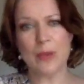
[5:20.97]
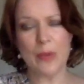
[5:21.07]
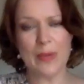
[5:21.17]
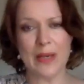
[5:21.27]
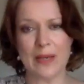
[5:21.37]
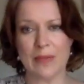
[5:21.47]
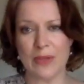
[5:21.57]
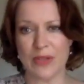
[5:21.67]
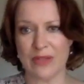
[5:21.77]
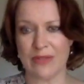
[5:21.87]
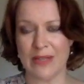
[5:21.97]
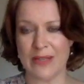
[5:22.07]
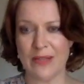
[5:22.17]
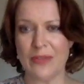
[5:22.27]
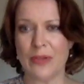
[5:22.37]
popular modern
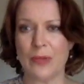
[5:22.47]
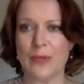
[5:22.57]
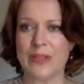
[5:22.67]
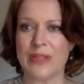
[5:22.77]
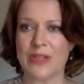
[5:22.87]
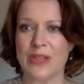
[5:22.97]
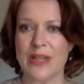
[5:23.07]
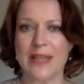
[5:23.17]
philosophical position